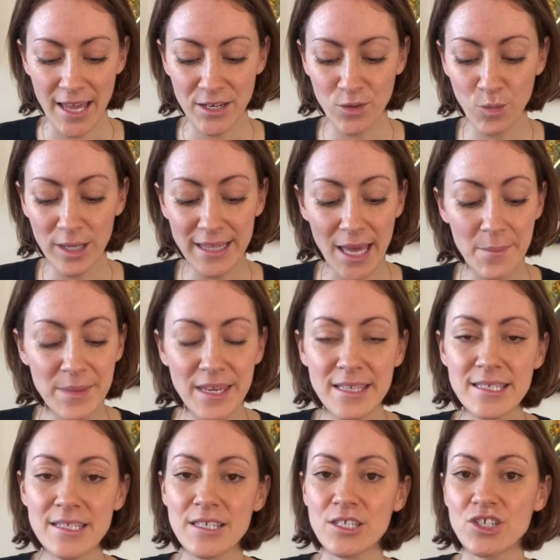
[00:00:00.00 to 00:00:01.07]
And what that
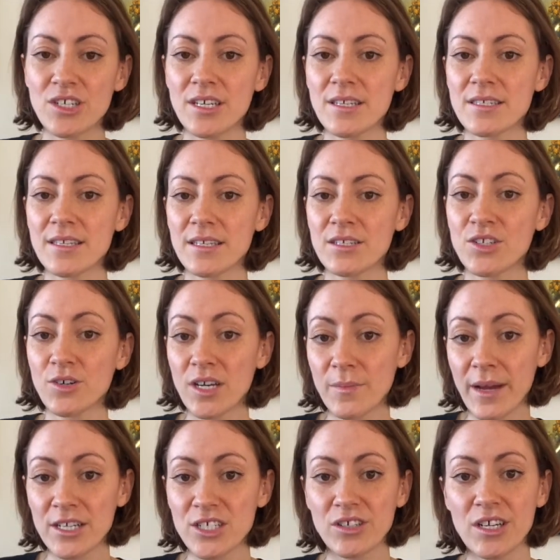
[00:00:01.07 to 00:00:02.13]
means is the cheese that
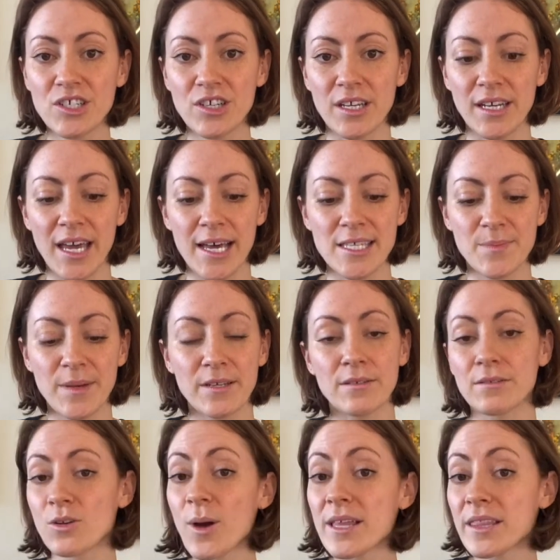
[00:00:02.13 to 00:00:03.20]
during maturation has
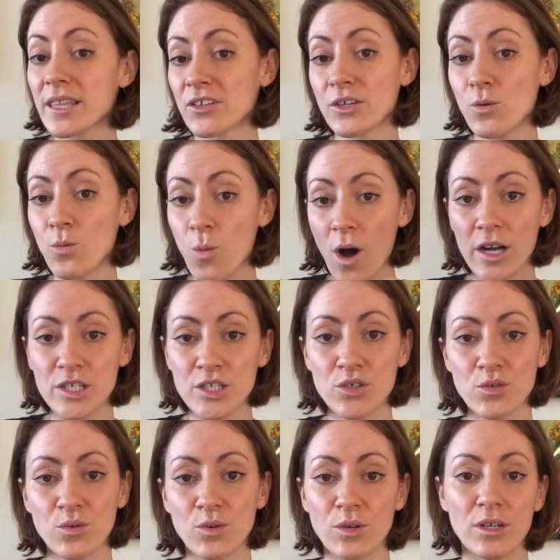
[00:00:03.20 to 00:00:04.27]
been quite literally
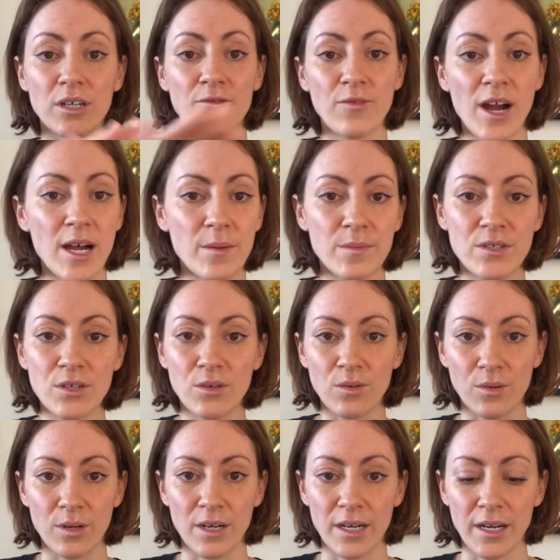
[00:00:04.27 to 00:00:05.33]
washed or rubbed
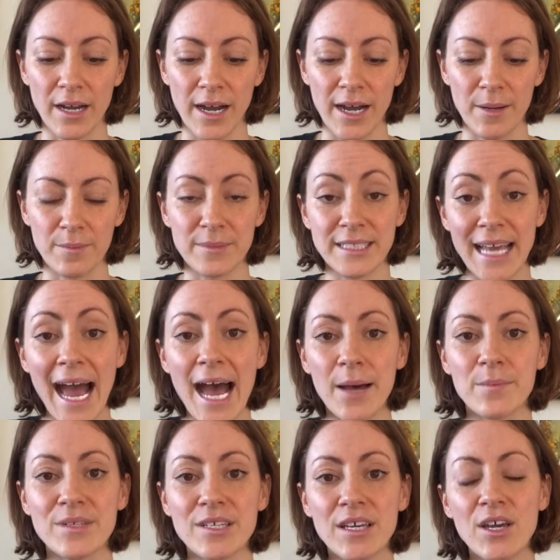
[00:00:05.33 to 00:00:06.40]
or
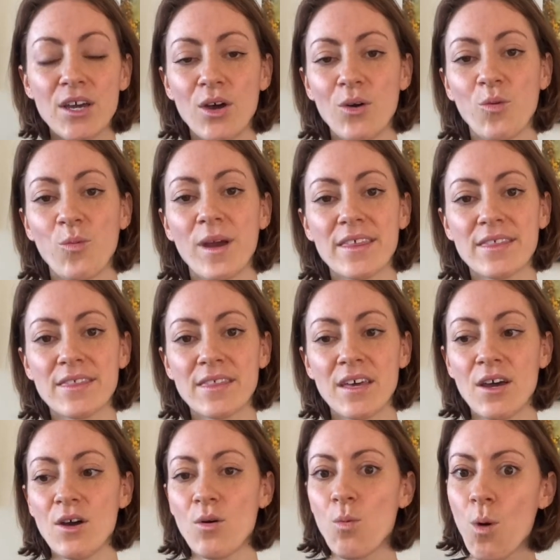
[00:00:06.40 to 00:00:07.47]
dabbed with
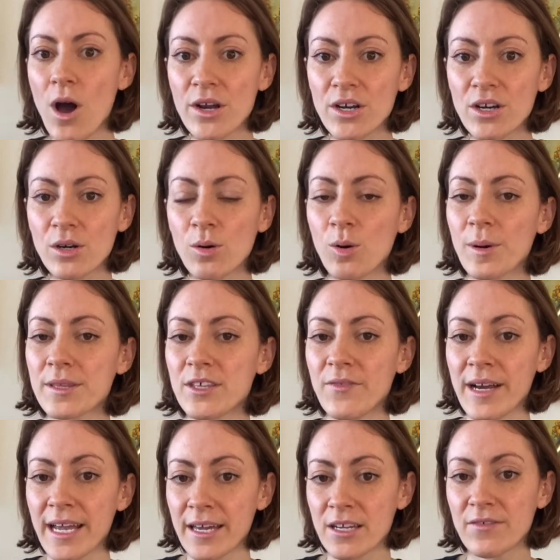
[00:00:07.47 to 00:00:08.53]
water or with a
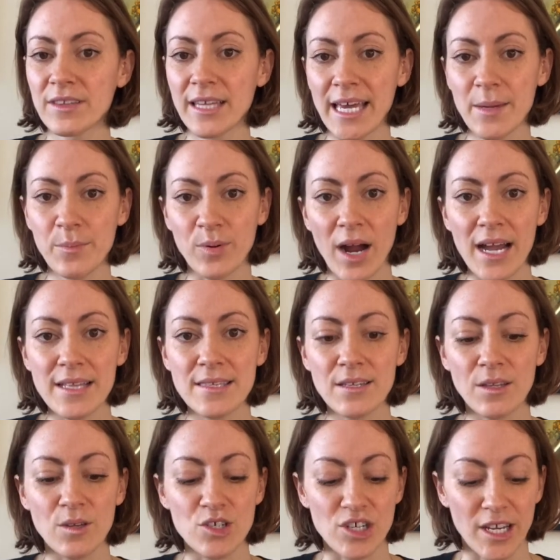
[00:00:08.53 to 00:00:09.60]
very kind of light brine
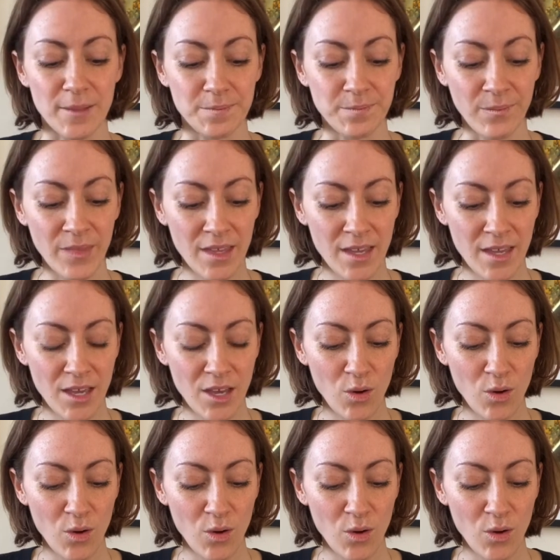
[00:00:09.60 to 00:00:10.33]
solution,